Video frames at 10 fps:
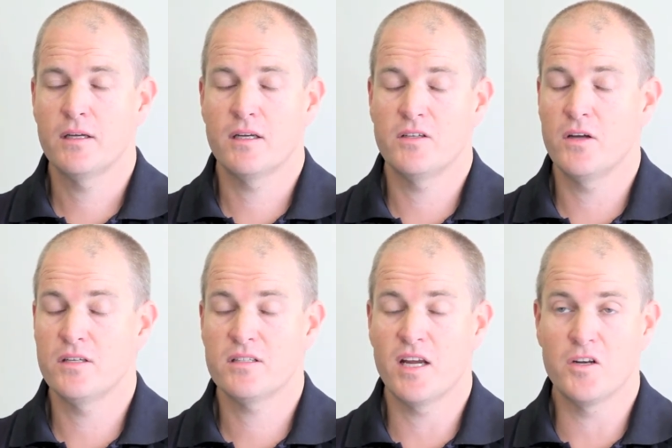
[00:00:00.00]
Uh, don't
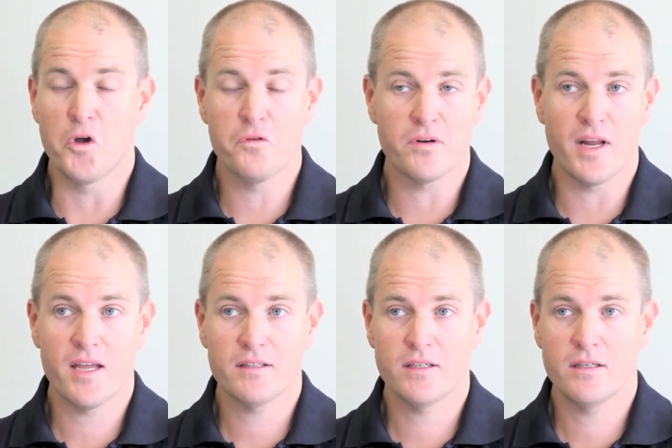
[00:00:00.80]
just take no for an
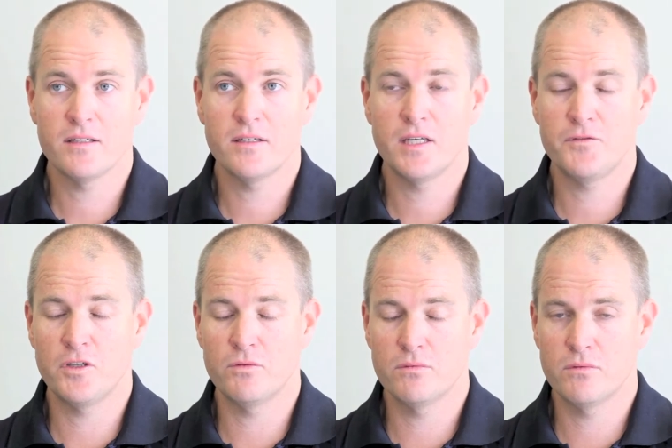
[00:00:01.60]
answer. If
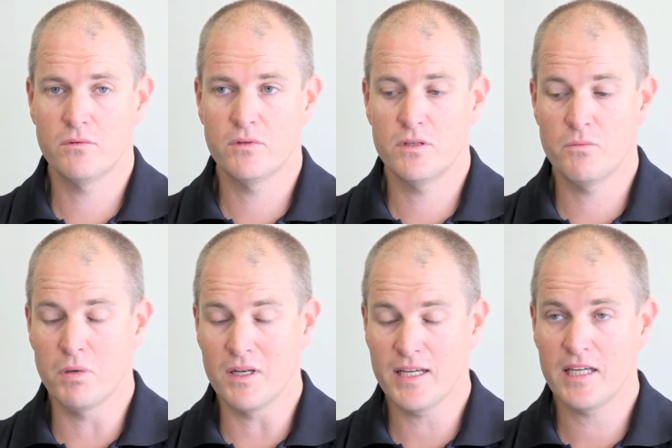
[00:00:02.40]
you
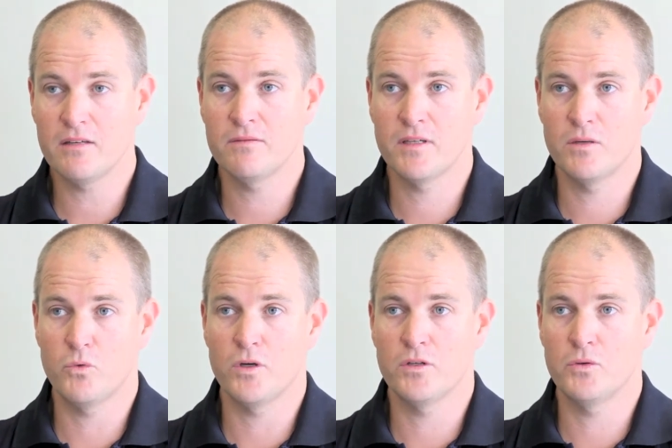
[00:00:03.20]
believe in
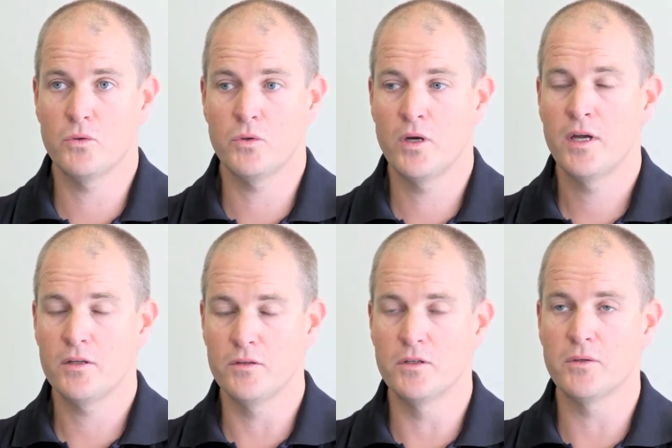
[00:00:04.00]
what you're
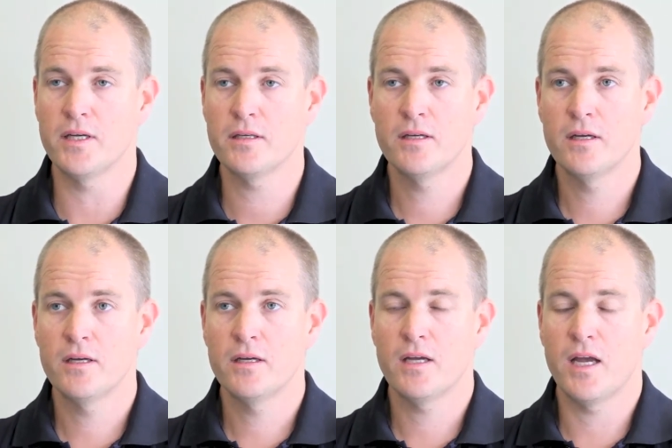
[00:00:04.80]
doing
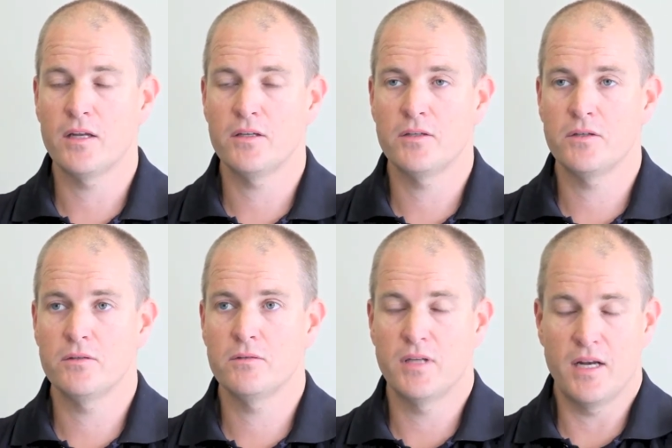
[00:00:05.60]
and
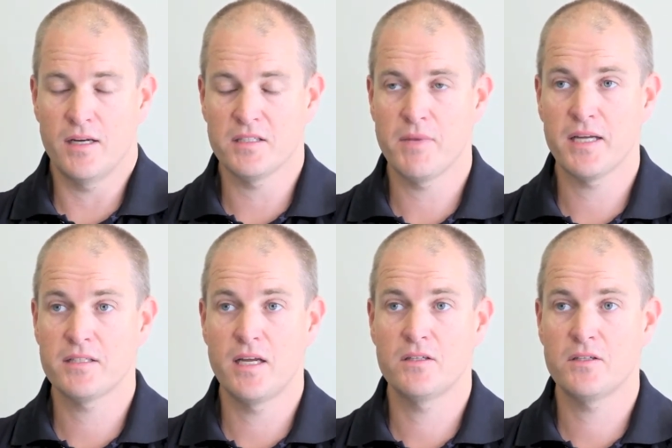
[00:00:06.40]
you and it doesn't make
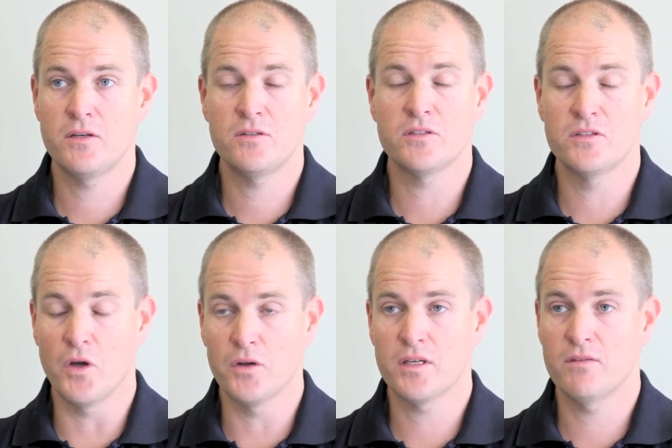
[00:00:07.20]
sense to you, just
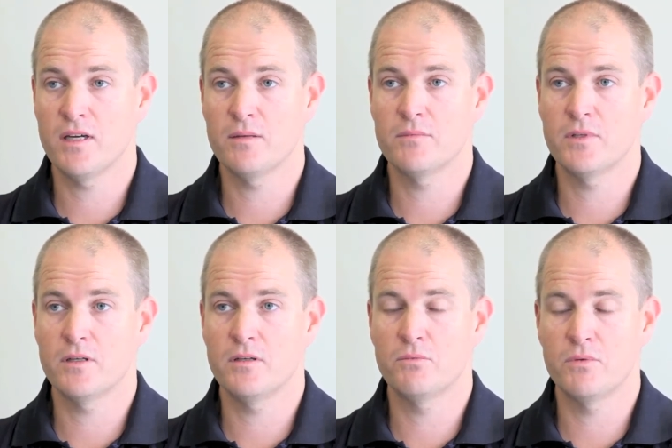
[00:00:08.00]
don't give up.
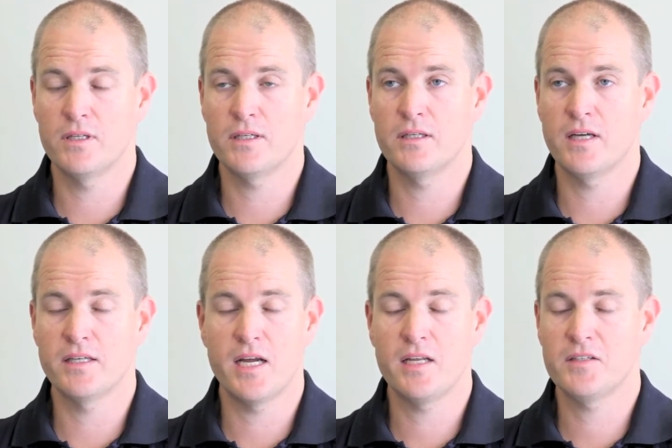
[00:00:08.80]
You, you really,
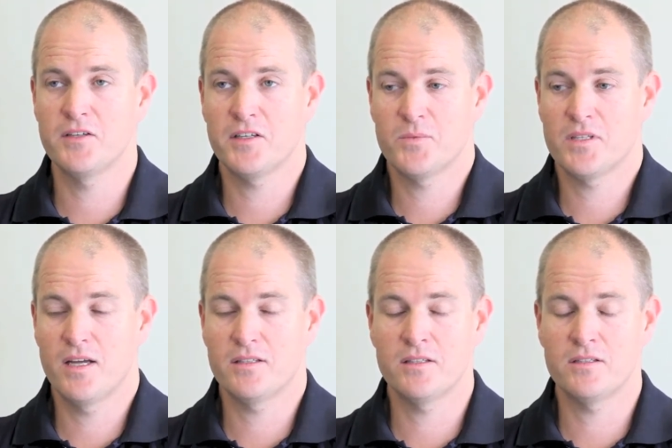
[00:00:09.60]
under any
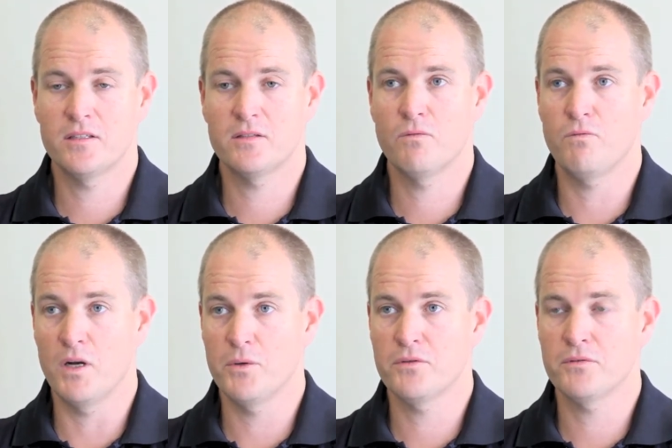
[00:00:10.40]
circumstances, just
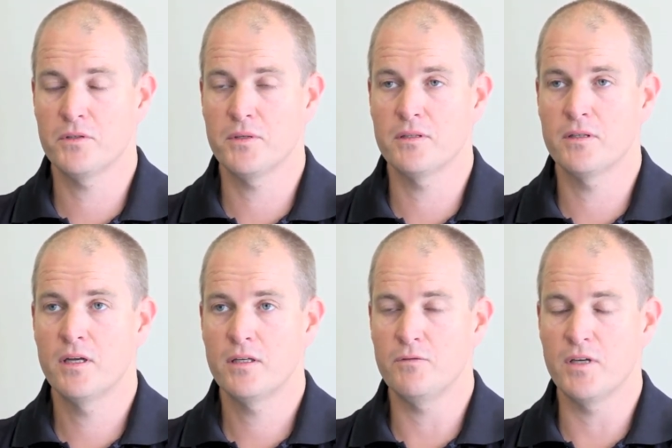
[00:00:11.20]
follow it through, and
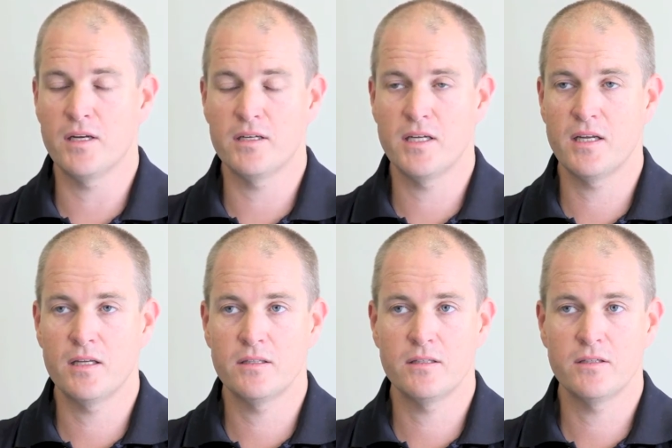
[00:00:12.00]
if you get a dead
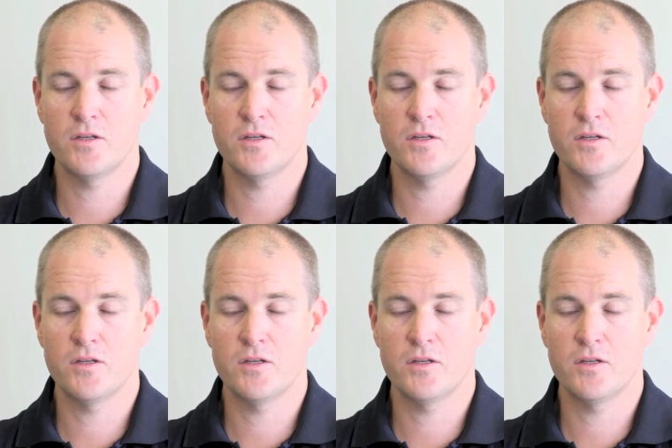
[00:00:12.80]
end,